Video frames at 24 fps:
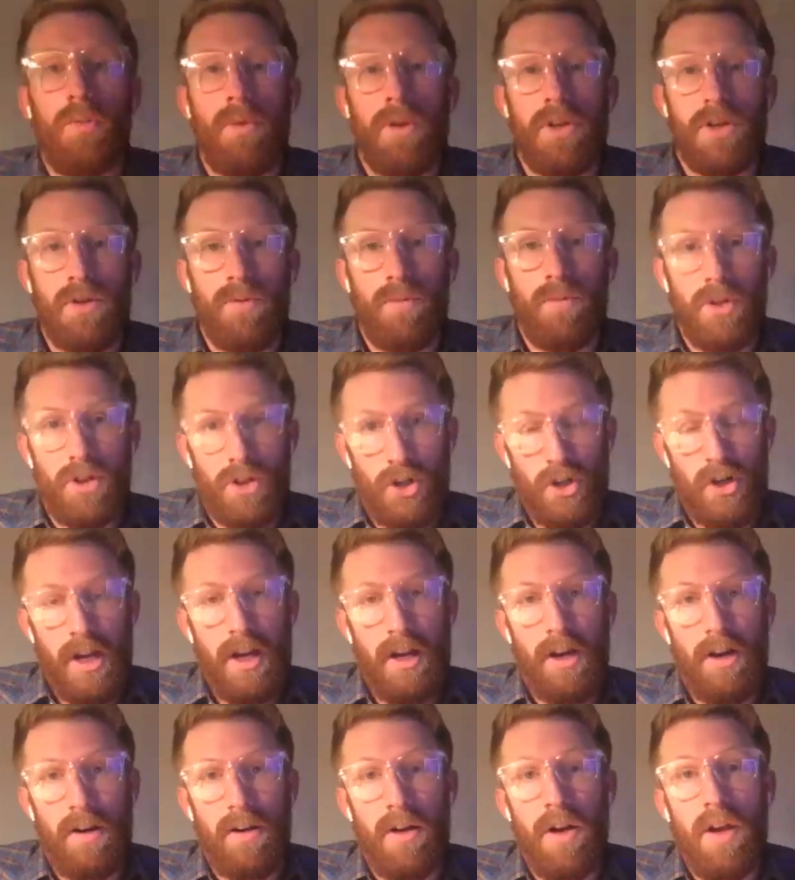in which it was
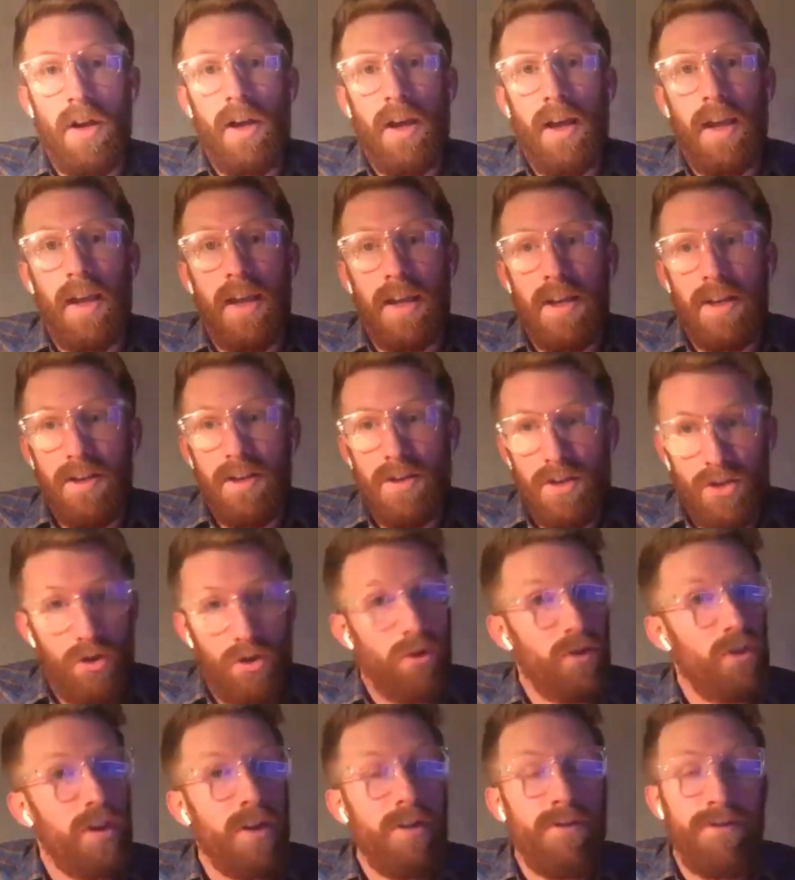created is
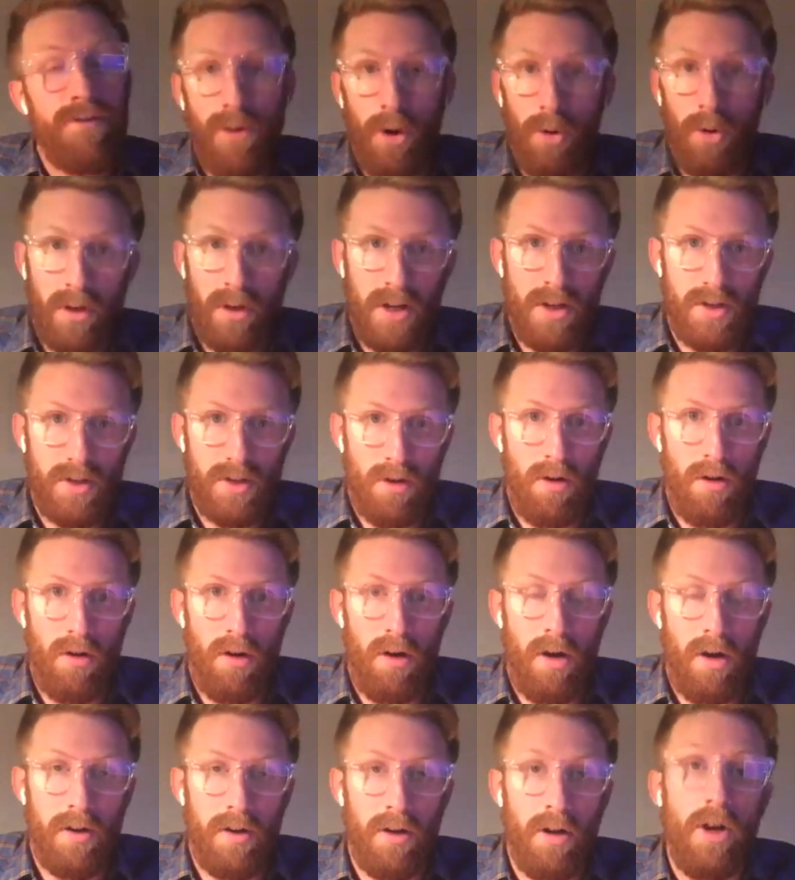certainly focused
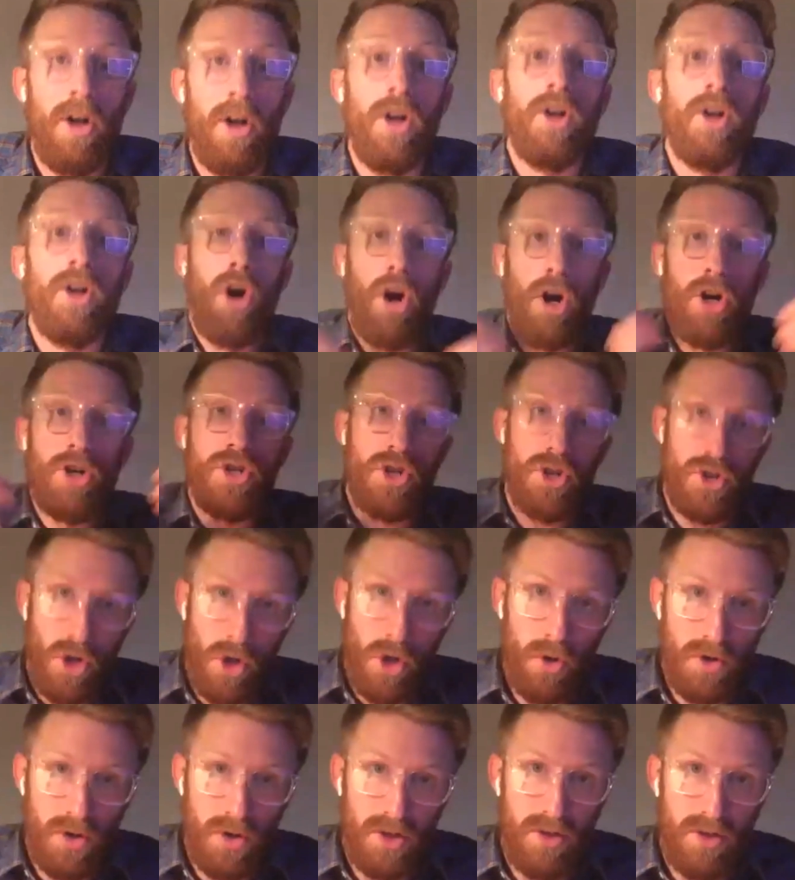on larger
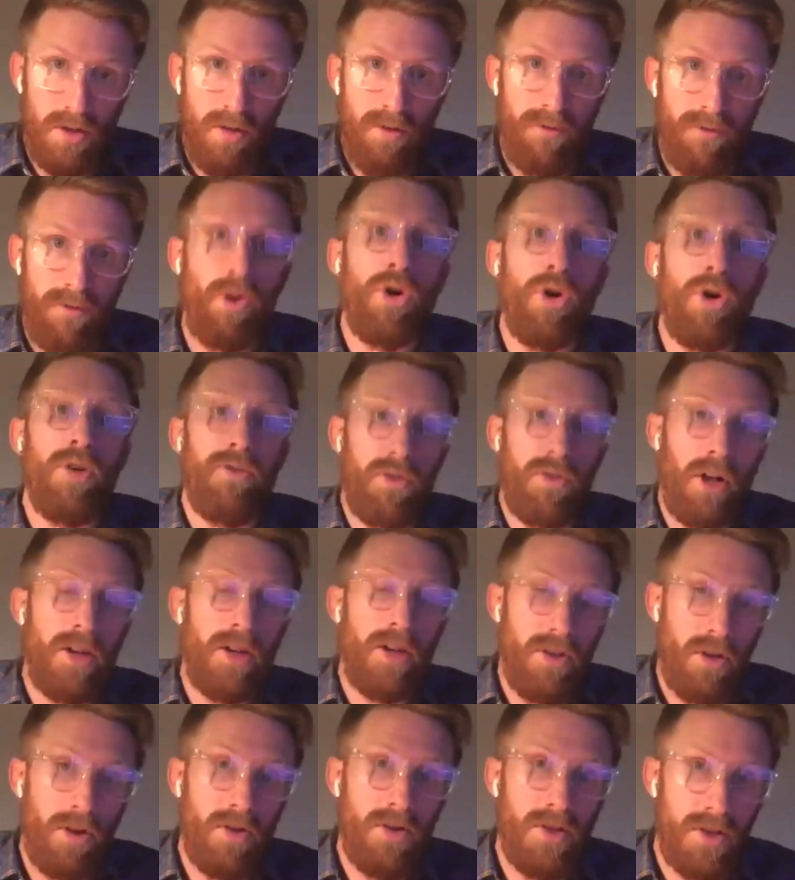dose, full
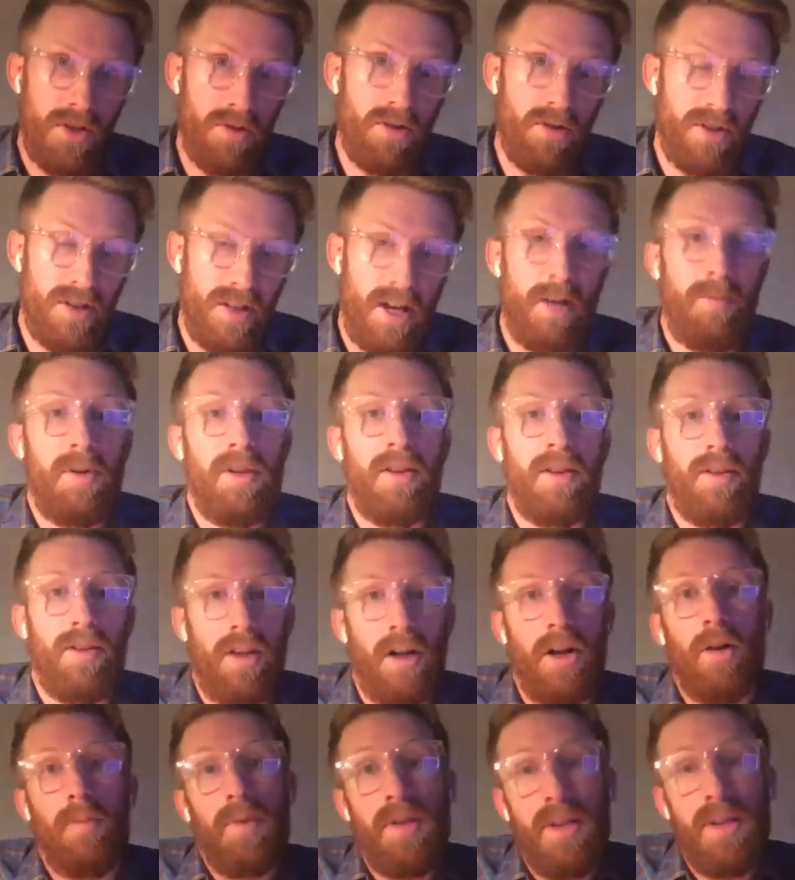flood dose psilocybin
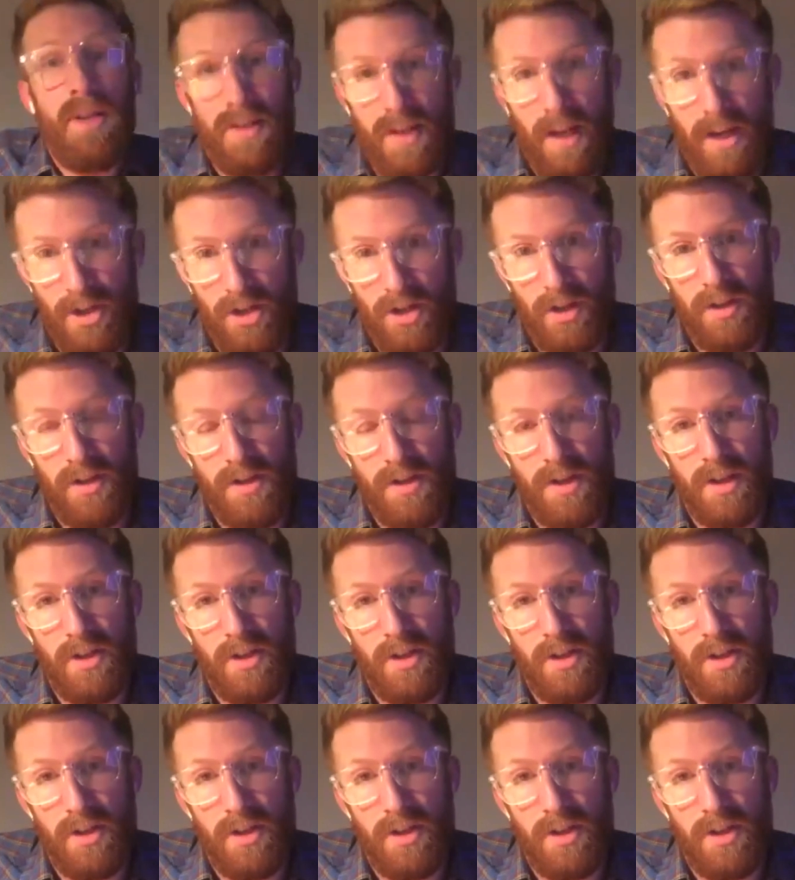therapy sessions.